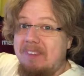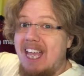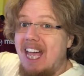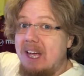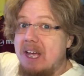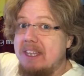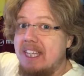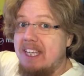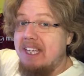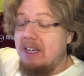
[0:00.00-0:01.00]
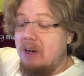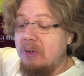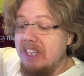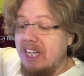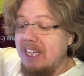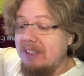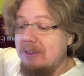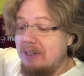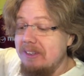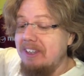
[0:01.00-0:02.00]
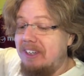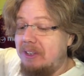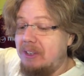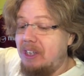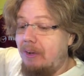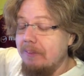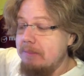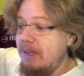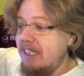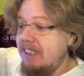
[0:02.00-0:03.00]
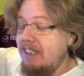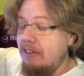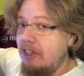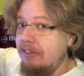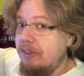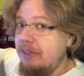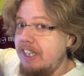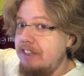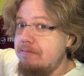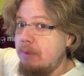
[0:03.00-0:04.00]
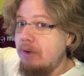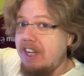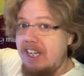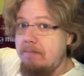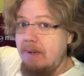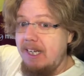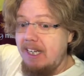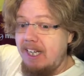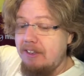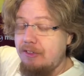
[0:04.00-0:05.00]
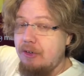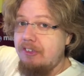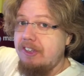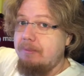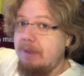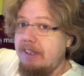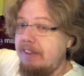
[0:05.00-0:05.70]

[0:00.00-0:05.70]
uh, the owner who owned, uh, owned the bank, he did a lot of creative bookkeeping, and of course the, the